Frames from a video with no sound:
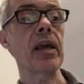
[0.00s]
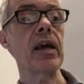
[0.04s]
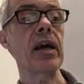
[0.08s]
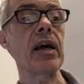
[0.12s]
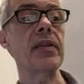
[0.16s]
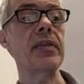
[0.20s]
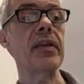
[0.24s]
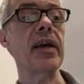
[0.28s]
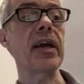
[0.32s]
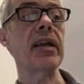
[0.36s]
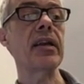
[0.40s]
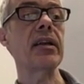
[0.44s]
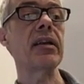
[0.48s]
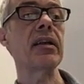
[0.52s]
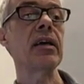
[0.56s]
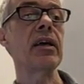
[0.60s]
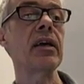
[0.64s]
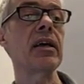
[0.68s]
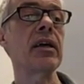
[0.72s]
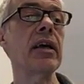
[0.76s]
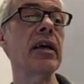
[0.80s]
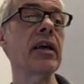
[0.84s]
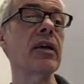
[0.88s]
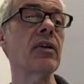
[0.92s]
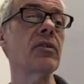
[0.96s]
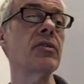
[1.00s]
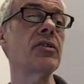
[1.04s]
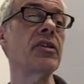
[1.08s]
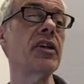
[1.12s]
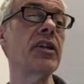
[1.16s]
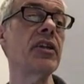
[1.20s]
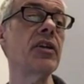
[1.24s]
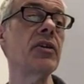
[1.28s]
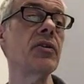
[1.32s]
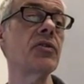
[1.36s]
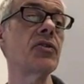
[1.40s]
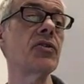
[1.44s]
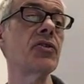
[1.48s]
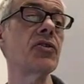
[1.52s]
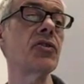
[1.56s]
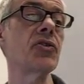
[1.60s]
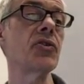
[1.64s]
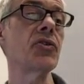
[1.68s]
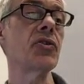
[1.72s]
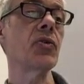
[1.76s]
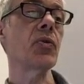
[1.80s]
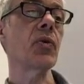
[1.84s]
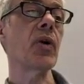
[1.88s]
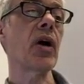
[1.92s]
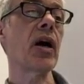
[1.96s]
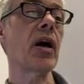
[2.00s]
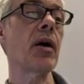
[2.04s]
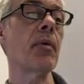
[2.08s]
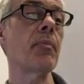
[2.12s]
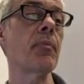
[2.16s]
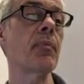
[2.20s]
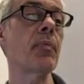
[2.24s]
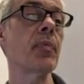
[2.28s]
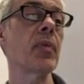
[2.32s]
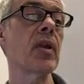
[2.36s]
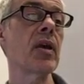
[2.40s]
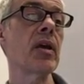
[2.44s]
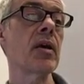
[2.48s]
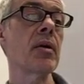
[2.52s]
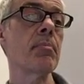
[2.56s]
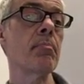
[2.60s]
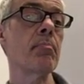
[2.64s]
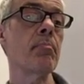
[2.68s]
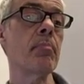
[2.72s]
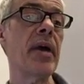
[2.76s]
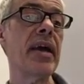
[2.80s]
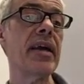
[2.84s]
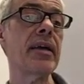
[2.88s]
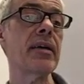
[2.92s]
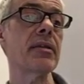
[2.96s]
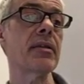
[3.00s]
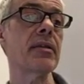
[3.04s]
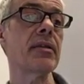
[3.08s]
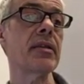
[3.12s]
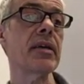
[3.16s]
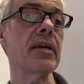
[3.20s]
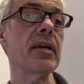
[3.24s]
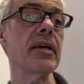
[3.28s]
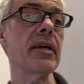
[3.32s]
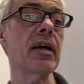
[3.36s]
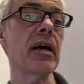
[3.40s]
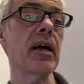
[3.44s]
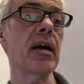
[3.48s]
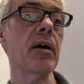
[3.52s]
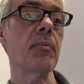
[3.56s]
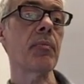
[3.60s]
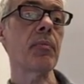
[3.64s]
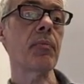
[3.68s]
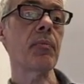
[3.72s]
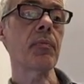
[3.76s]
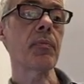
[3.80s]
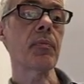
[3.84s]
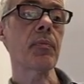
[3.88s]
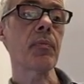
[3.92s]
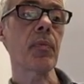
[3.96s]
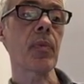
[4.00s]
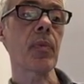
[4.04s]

and then it continues to um, make the, um,